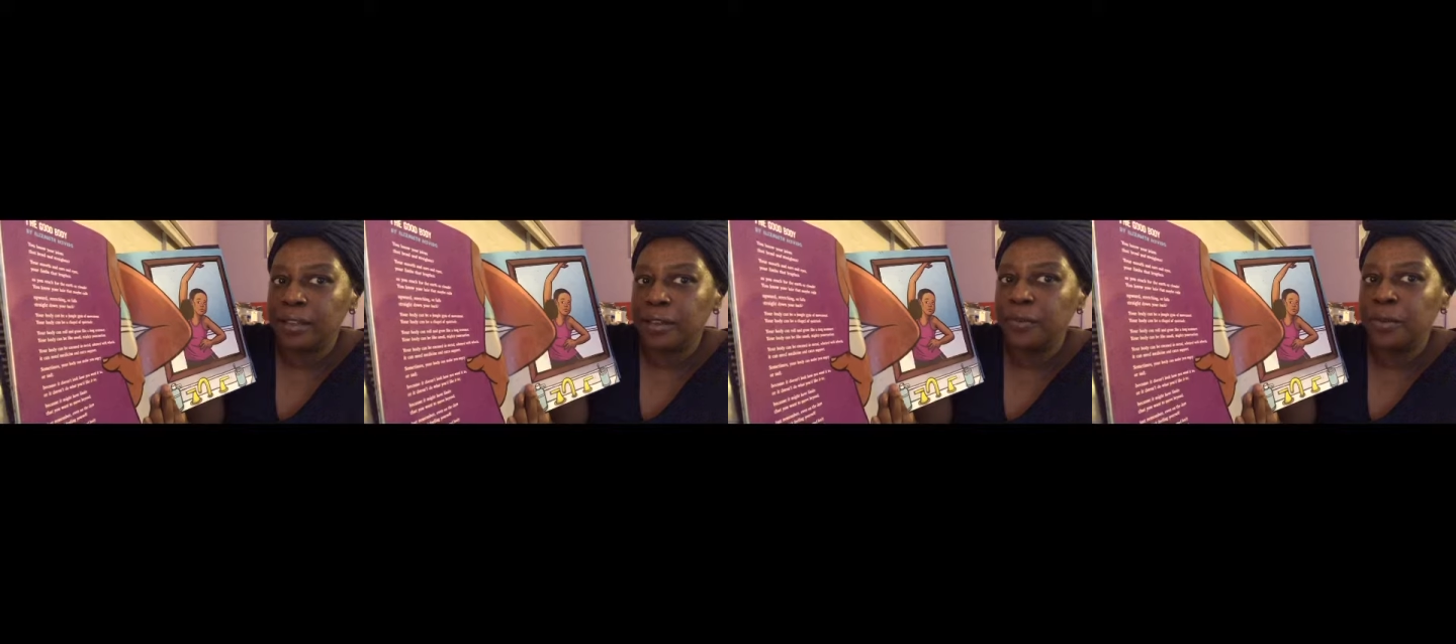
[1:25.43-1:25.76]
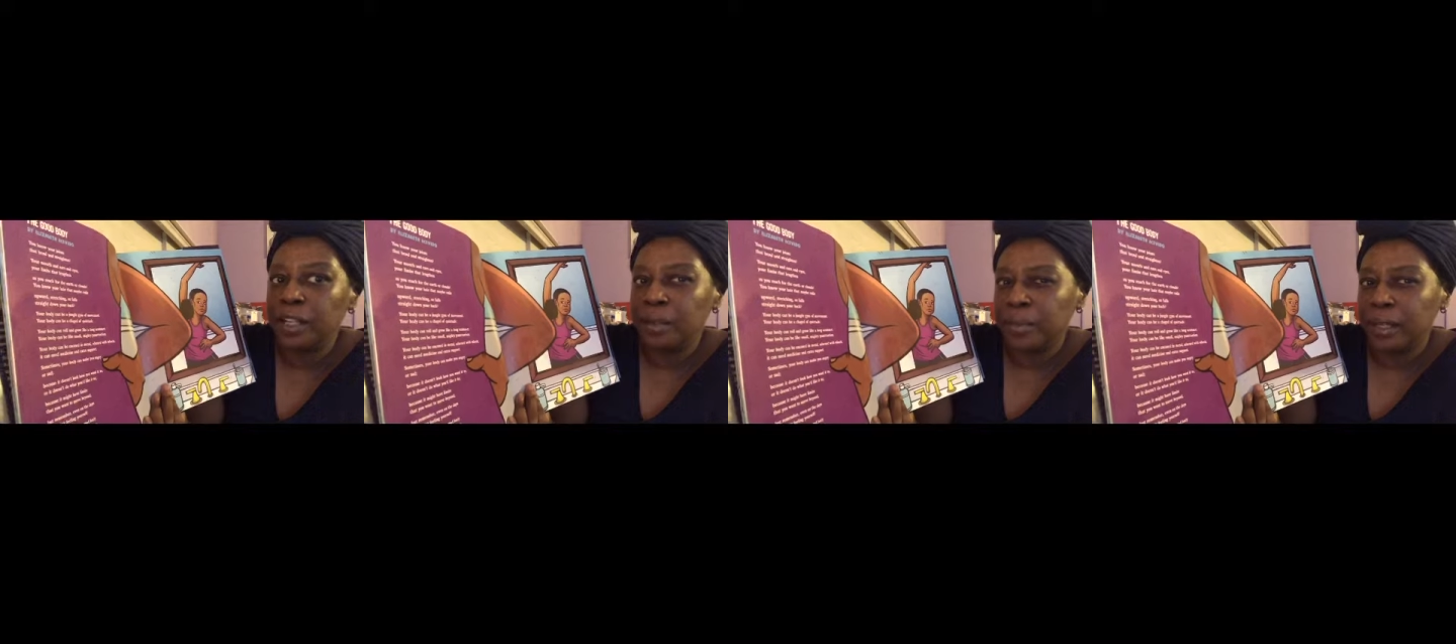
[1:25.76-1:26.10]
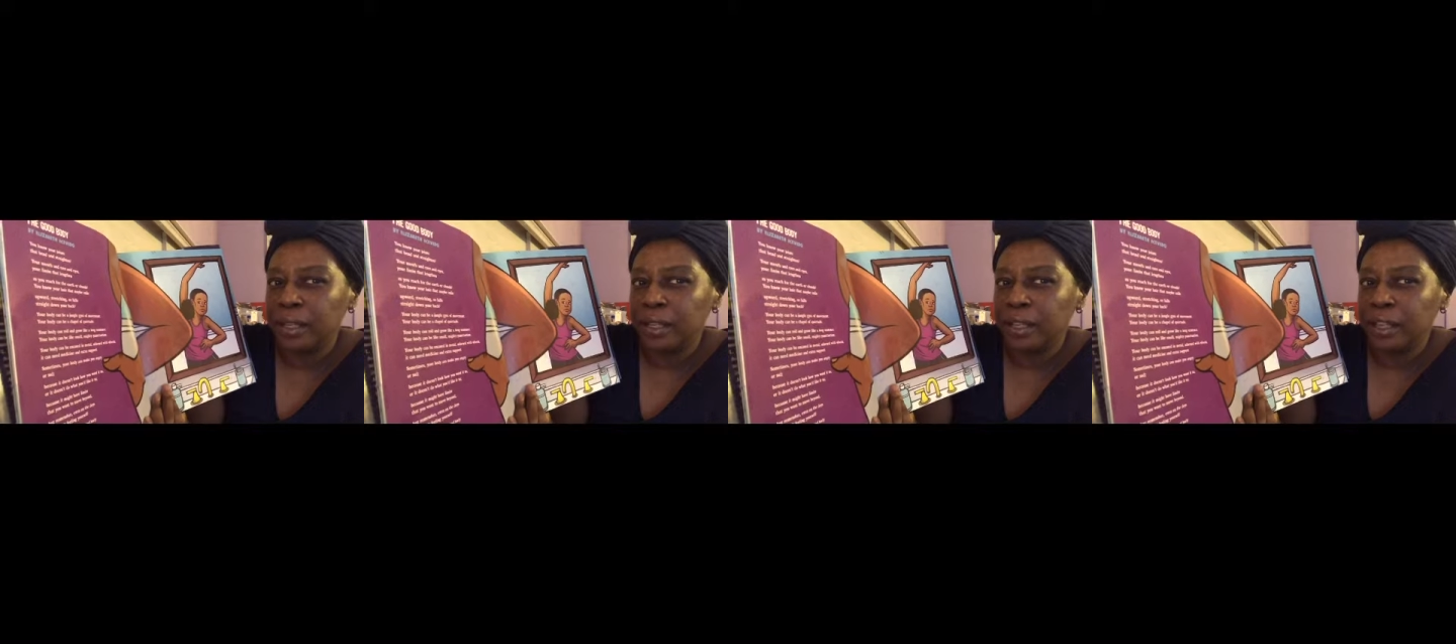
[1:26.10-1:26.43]
the real
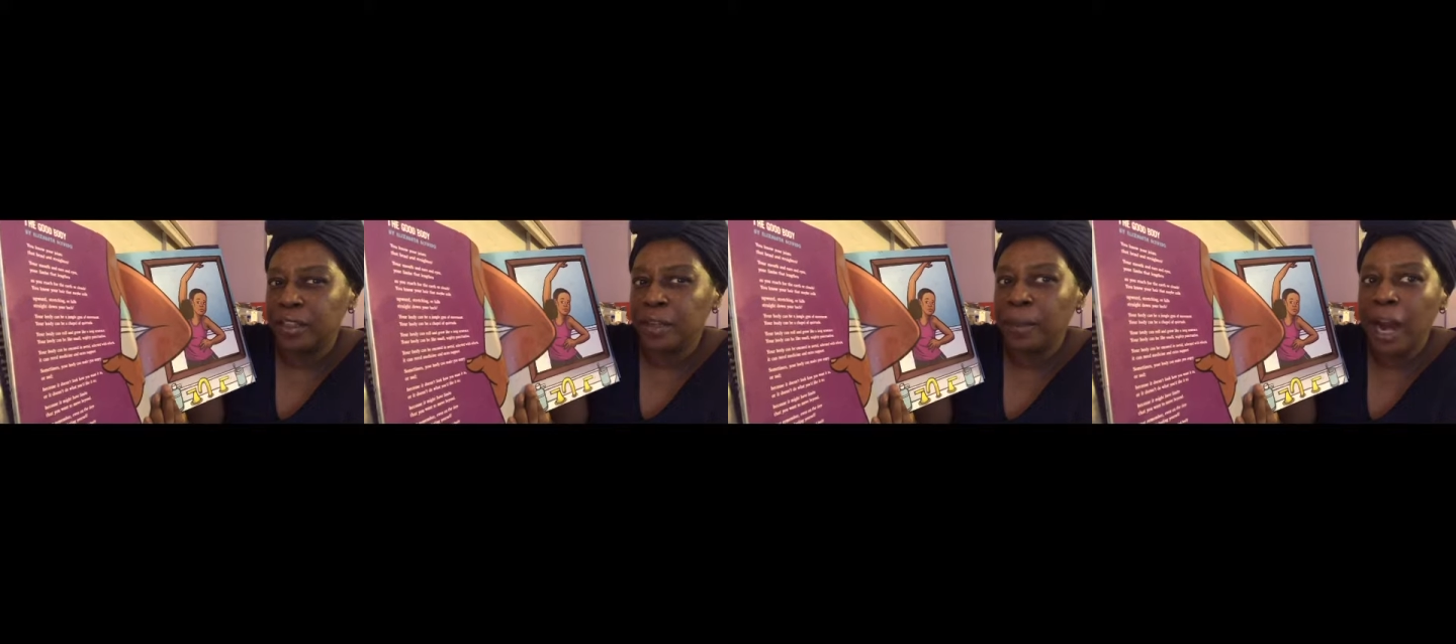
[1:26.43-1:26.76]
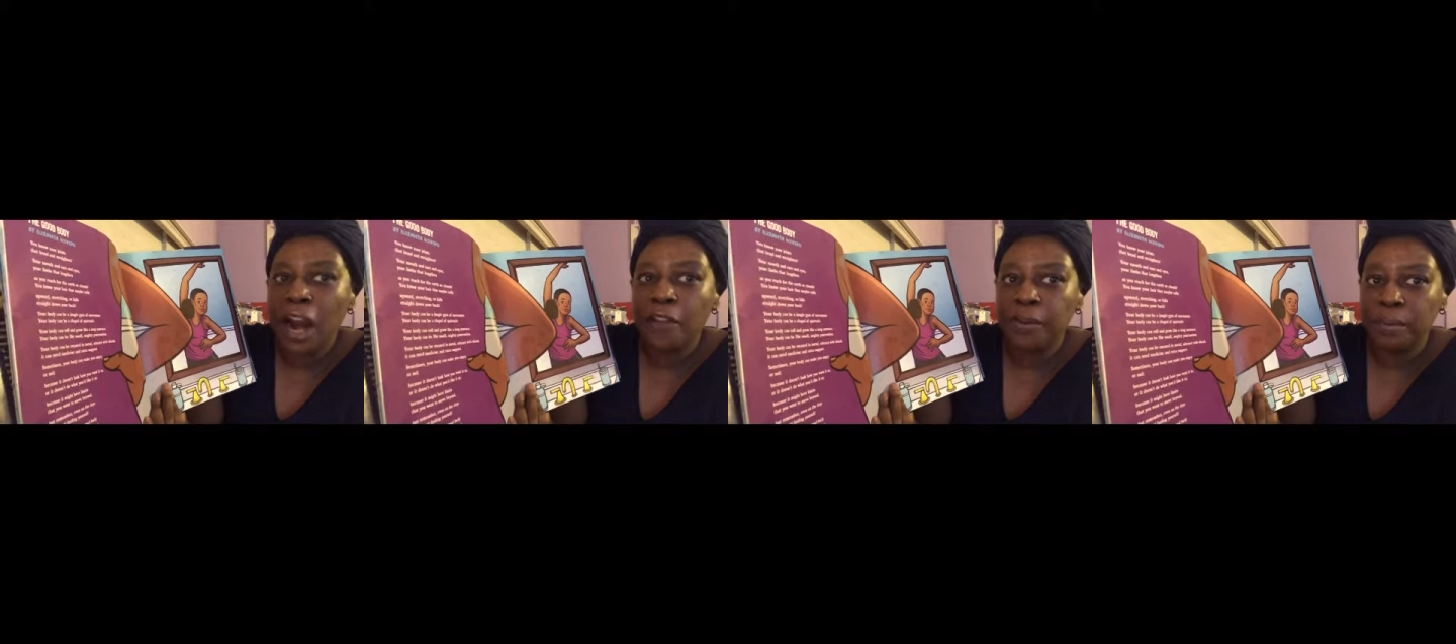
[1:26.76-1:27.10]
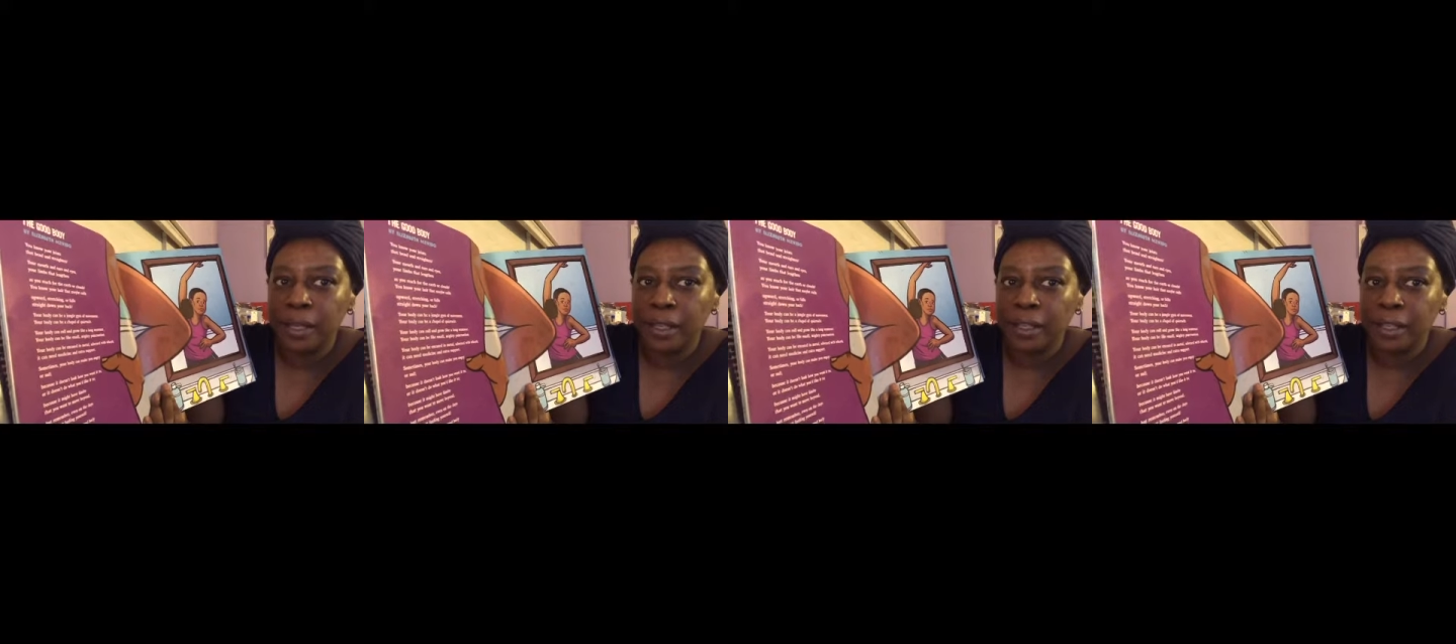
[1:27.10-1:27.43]
me, the powerful
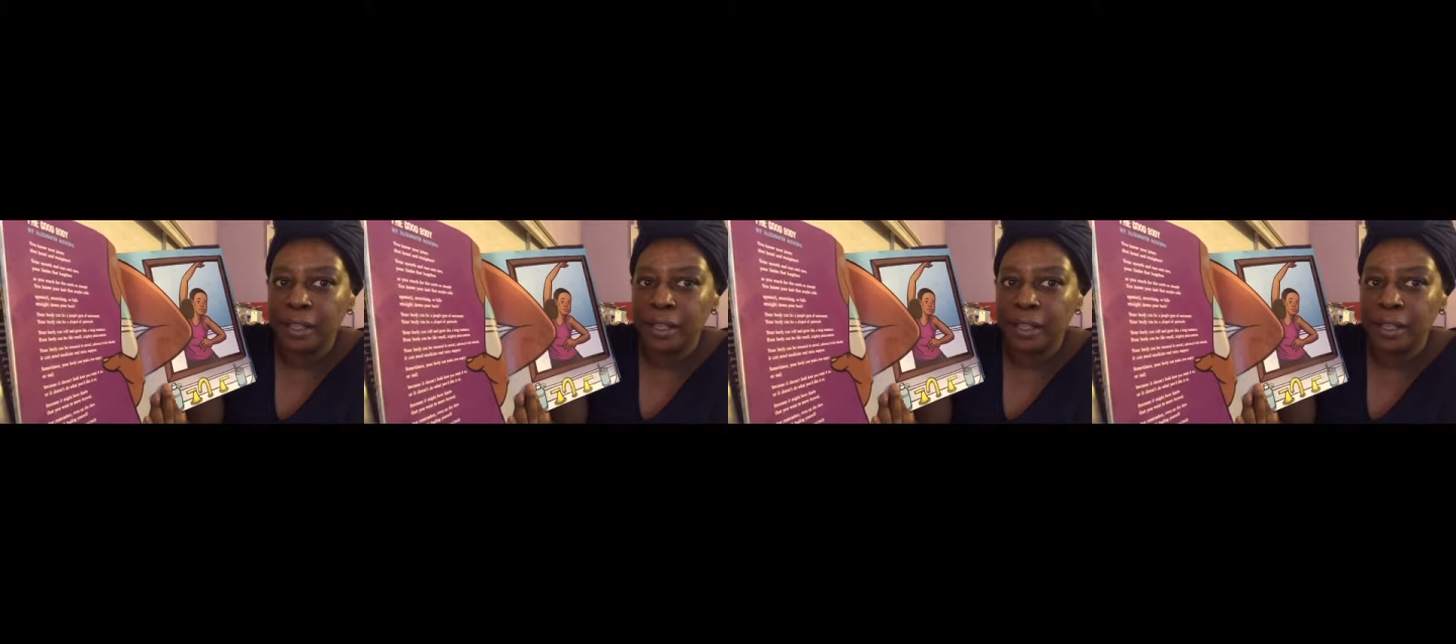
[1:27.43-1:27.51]
me,